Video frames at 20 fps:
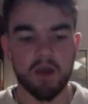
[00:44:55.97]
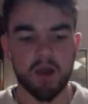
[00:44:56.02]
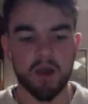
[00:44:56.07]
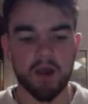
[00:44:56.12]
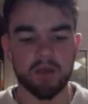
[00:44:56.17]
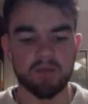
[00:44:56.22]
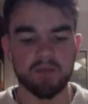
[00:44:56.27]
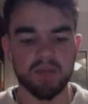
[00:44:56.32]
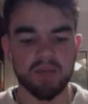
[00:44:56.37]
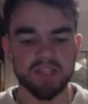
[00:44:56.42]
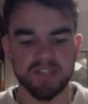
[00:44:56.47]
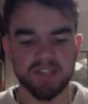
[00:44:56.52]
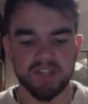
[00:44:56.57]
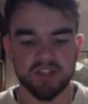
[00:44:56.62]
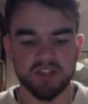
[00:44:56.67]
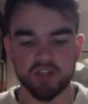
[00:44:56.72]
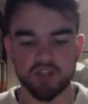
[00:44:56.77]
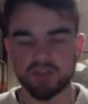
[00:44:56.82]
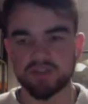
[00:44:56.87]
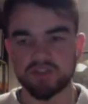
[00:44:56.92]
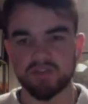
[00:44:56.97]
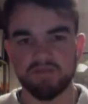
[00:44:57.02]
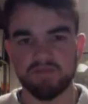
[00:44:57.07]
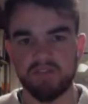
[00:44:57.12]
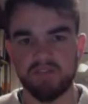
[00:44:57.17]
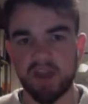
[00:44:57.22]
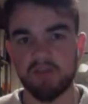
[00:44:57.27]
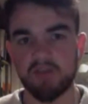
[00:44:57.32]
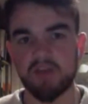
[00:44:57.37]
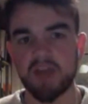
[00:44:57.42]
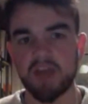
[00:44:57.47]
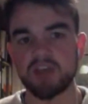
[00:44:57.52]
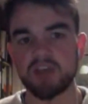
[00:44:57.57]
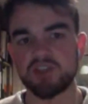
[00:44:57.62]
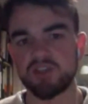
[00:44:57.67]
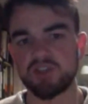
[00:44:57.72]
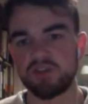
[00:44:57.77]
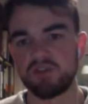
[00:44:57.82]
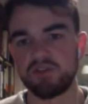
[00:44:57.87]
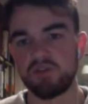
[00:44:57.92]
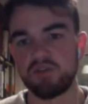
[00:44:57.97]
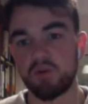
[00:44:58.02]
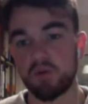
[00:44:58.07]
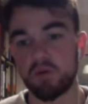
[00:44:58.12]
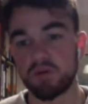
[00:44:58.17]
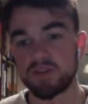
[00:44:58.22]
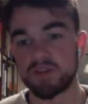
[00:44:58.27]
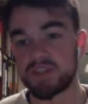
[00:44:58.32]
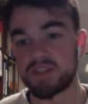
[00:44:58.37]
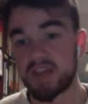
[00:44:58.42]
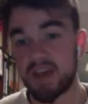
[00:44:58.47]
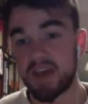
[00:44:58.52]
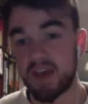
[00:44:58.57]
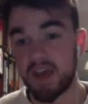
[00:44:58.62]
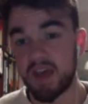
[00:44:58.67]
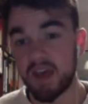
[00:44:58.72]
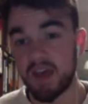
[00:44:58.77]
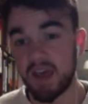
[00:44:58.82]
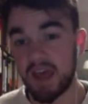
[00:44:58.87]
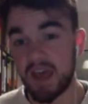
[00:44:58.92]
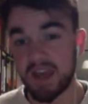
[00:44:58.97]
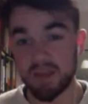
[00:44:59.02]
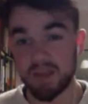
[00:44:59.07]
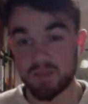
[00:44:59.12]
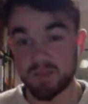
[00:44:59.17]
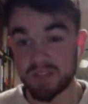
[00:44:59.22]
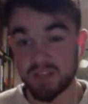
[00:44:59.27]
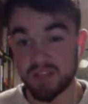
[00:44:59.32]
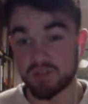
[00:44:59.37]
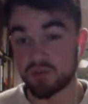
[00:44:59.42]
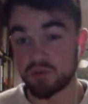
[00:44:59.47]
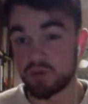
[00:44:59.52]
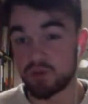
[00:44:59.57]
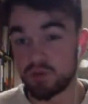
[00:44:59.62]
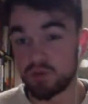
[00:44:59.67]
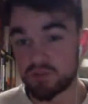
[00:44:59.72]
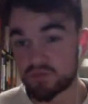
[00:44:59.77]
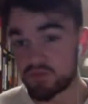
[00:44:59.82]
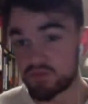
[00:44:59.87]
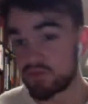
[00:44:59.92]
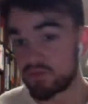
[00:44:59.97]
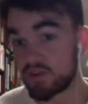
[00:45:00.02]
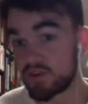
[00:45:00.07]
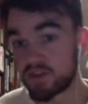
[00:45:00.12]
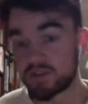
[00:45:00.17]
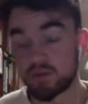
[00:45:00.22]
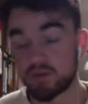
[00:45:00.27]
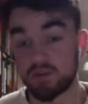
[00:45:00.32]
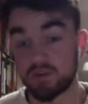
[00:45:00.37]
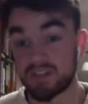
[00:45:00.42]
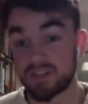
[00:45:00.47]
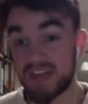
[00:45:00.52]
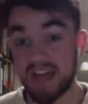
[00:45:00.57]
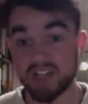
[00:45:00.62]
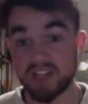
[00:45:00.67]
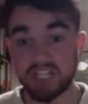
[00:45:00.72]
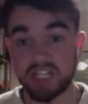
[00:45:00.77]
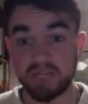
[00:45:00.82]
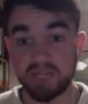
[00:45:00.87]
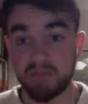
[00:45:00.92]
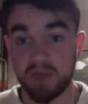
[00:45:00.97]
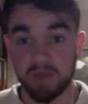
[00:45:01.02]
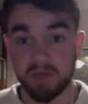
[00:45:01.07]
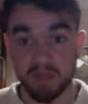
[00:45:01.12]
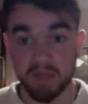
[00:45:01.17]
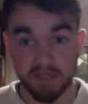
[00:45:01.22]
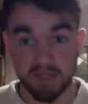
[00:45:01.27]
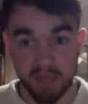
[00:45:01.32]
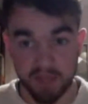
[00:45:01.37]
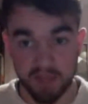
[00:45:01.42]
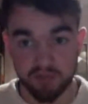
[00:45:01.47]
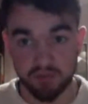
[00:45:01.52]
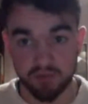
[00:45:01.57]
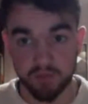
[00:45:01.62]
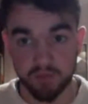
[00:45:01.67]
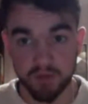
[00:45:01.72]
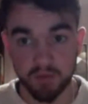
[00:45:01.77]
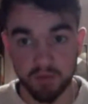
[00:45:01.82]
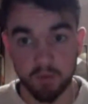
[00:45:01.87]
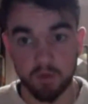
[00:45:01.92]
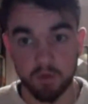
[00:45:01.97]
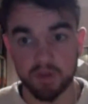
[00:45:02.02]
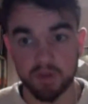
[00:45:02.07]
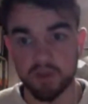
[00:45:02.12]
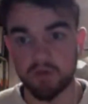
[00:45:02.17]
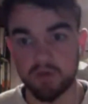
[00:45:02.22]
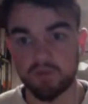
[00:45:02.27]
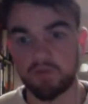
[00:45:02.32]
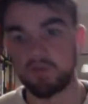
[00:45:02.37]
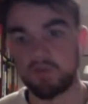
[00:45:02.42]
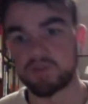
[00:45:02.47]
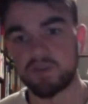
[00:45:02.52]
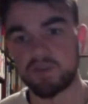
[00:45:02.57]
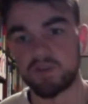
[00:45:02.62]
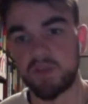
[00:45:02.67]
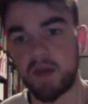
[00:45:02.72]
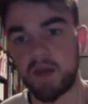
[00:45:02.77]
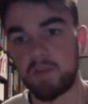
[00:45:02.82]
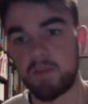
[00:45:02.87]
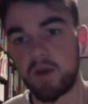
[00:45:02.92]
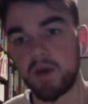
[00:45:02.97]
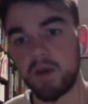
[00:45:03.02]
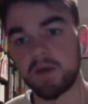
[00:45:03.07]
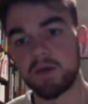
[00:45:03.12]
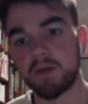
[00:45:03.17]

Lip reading: Is it just variation, or is there any potential usefulness, or is it actually maybe a detriment? What are your thoughts on that, Mike?